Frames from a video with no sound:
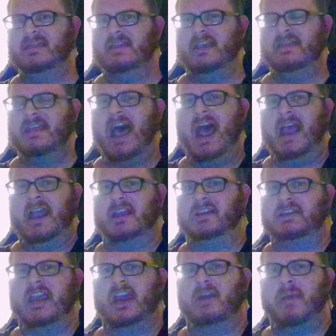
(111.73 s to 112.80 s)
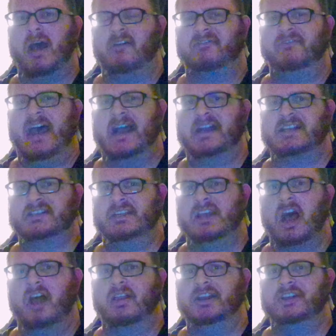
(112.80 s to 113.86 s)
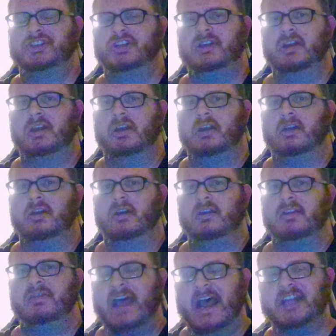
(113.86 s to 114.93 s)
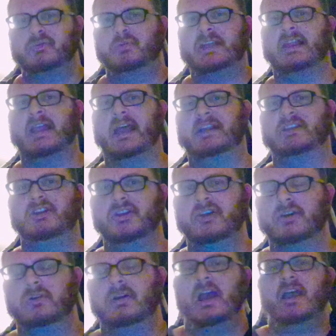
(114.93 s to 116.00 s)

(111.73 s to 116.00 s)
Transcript: And not care about facts and knowledge. That's what they like to do.